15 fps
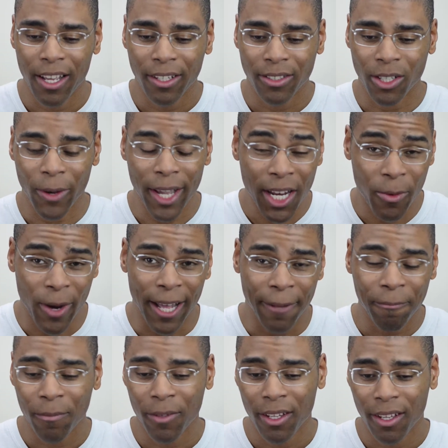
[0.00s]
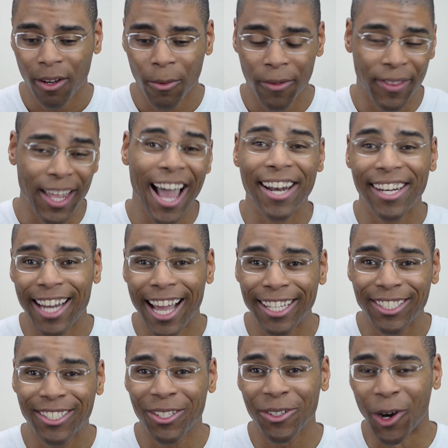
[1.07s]
So anyway, with that
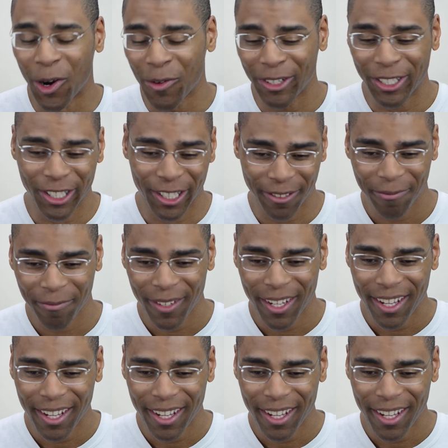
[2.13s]
nice little overture,